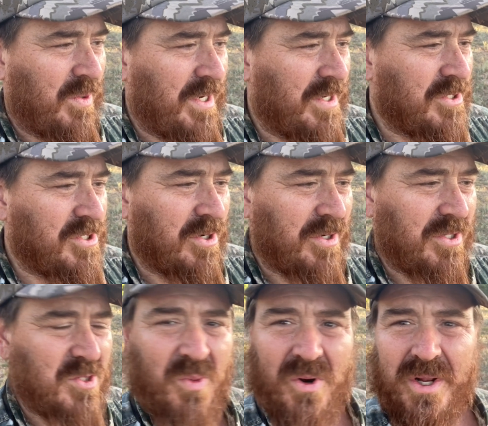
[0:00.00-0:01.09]
didn't show you this
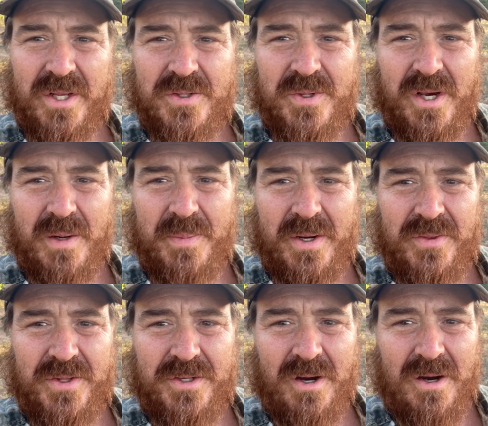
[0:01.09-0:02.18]
morning because we got up here in
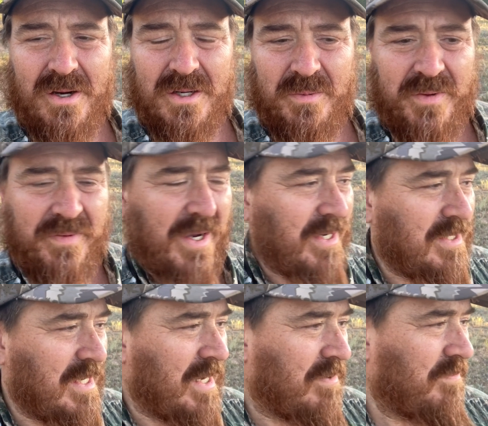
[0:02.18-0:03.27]
the dark and we've hiked
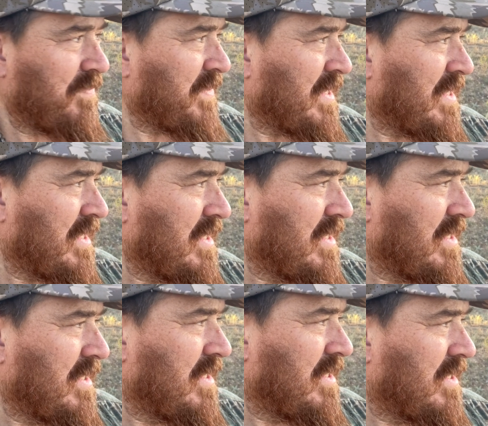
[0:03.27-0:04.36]
down
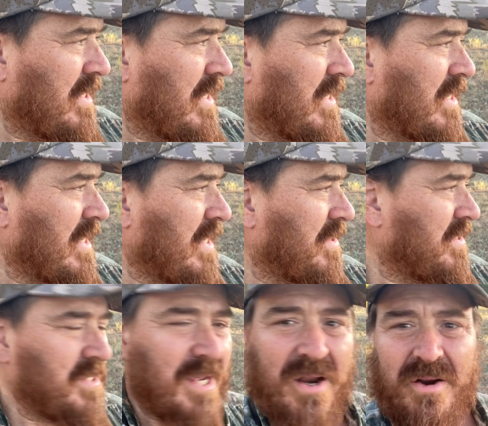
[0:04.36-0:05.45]
kind of this
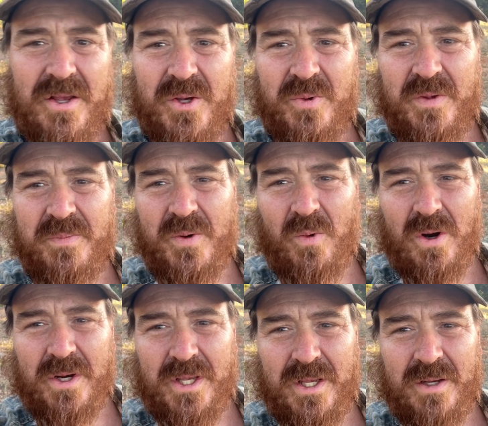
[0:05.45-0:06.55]
area that we've been
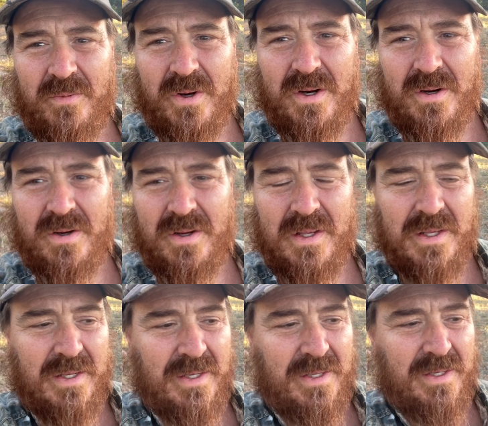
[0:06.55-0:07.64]
working where
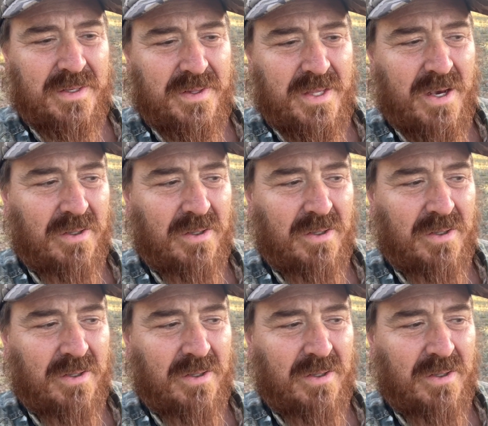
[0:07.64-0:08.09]
the elk